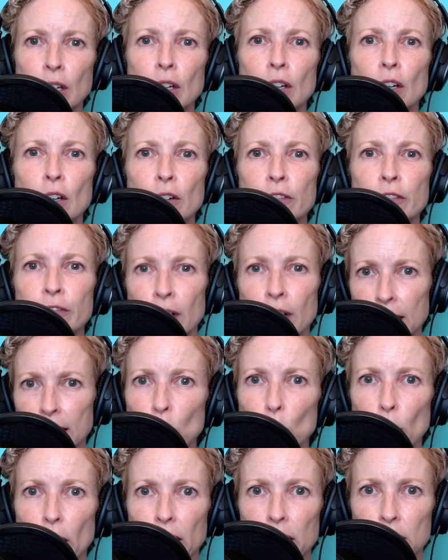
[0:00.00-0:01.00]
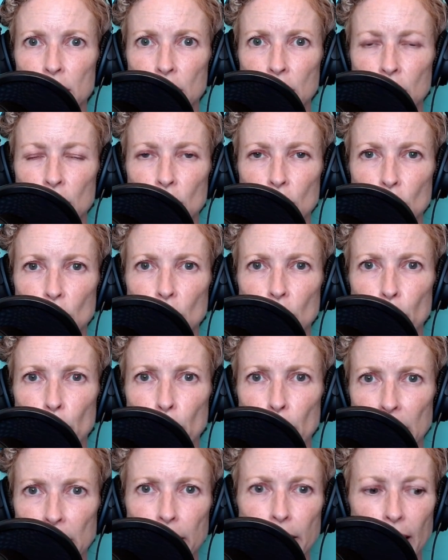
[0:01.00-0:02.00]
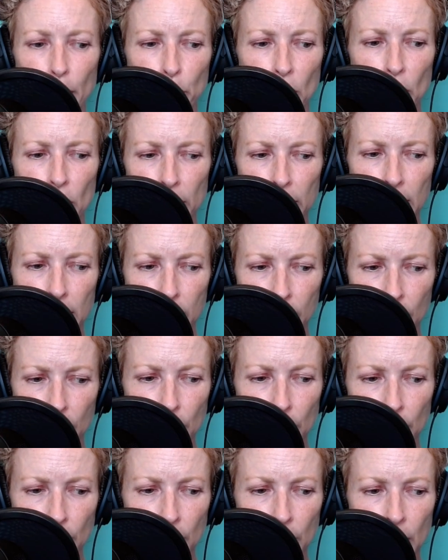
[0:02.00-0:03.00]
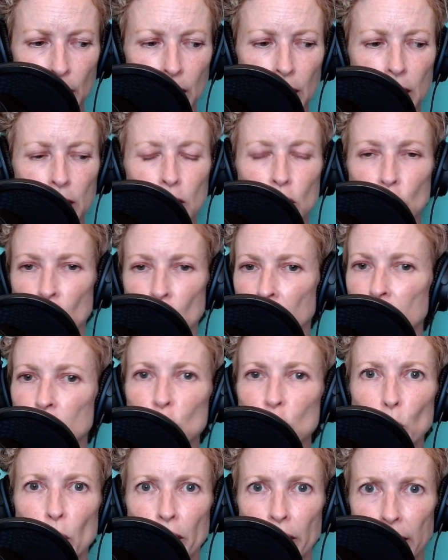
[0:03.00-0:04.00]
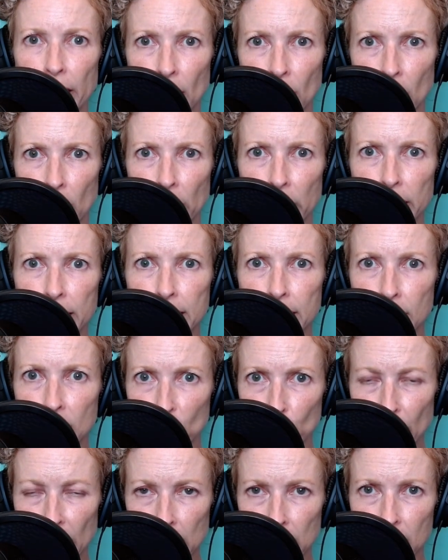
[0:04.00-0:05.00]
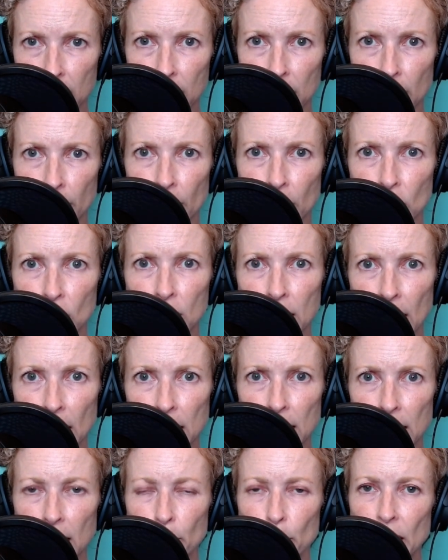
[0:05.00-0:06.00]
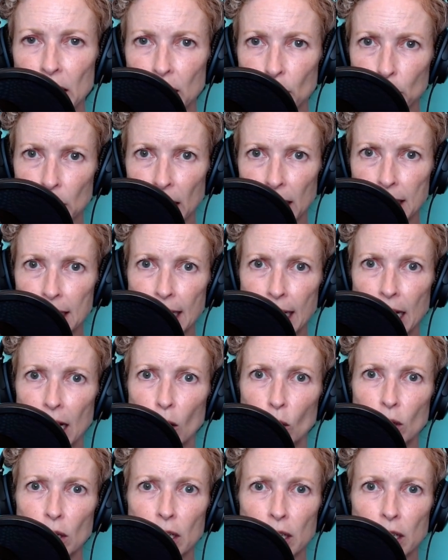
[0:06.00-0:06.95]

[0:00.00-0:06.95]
Find a way to make that part easier. Change where they are in space. If they're standing, make them lie down.